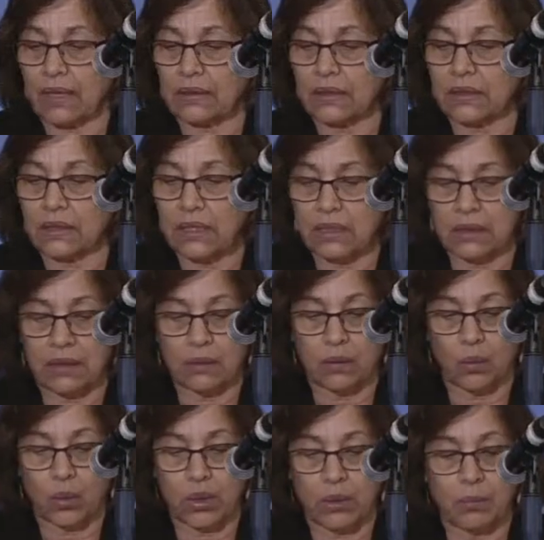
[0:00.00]
that is
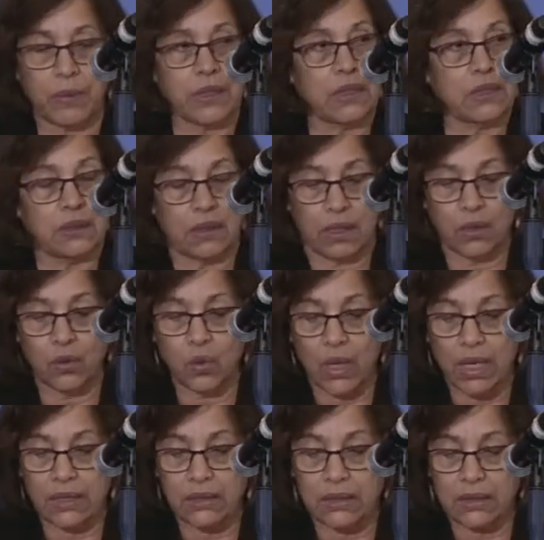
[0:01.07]
needed will be the
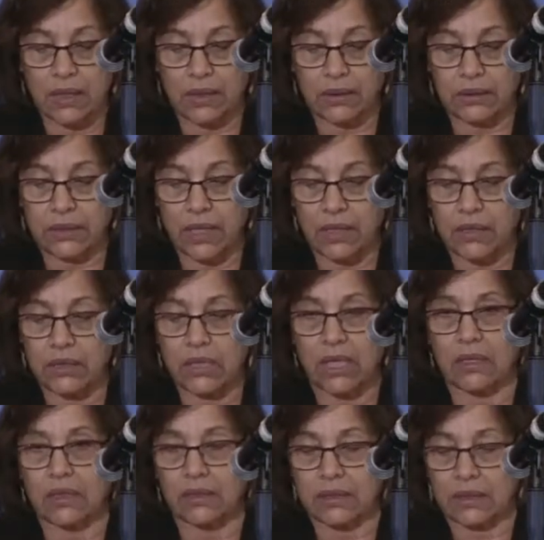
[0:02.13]
UN Secretary
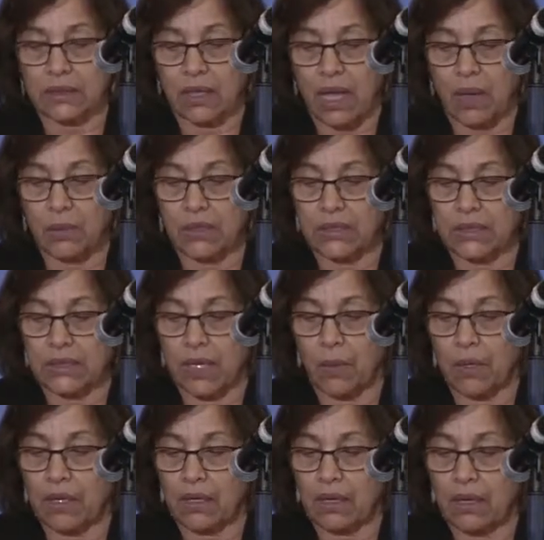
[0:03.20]
General's Climate
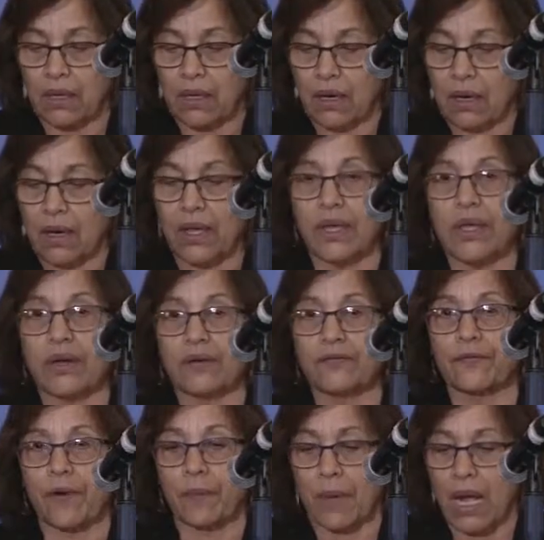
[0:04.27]
Summit a year
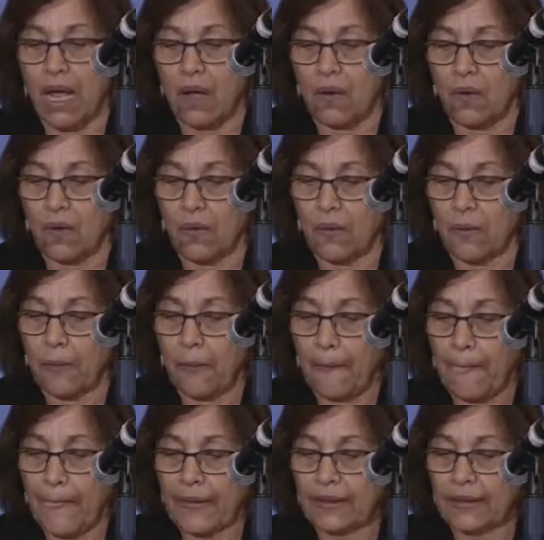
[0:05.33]
from now.
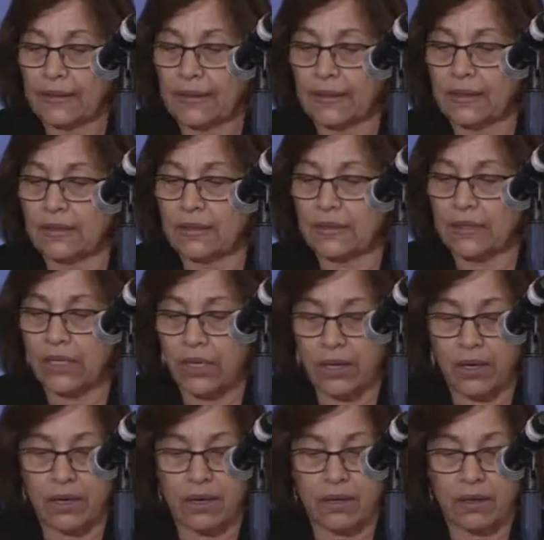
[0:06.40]
It is
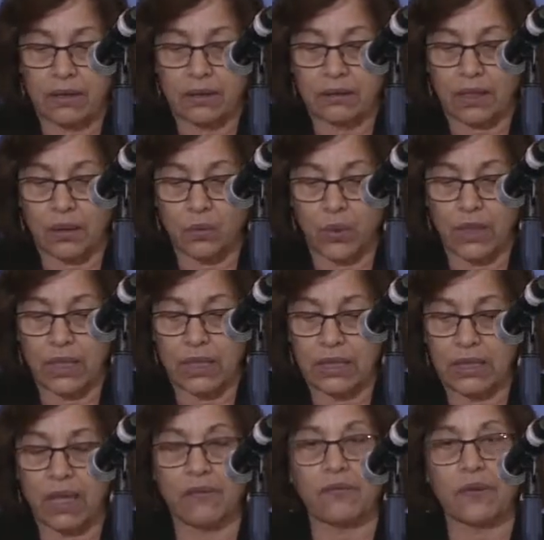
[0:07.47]
here that we
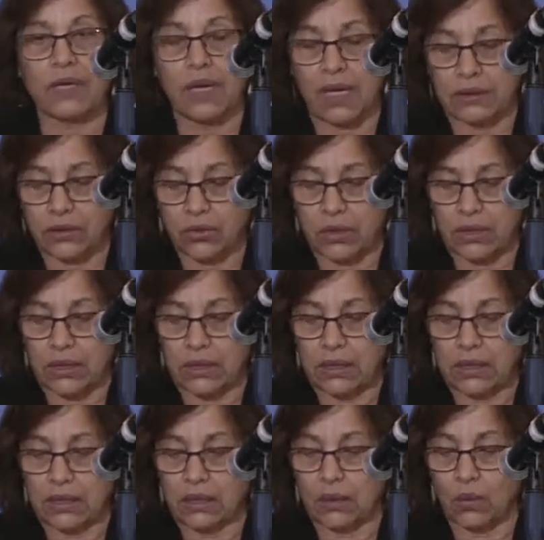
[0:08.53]
need every country
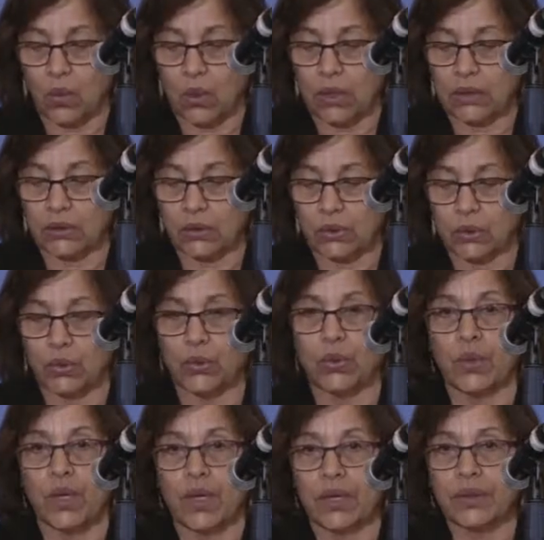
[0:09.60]
in the world to
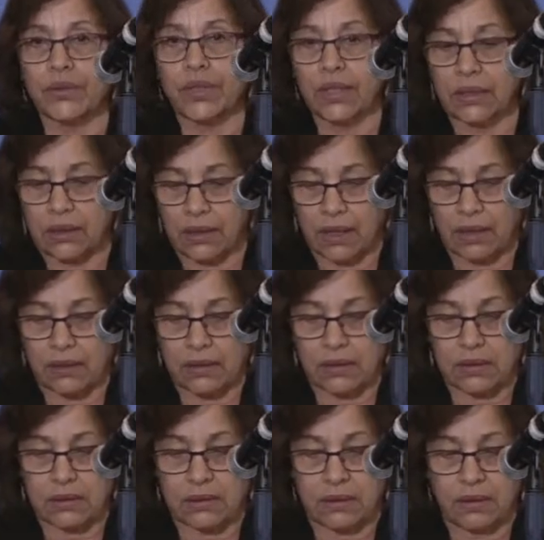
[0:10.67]
do three
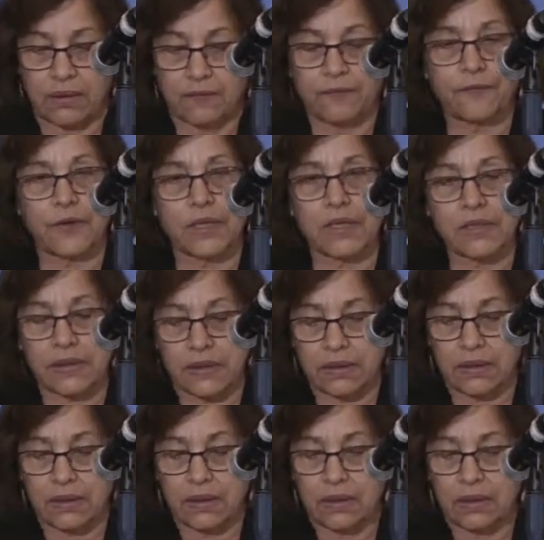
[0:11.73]
things. First,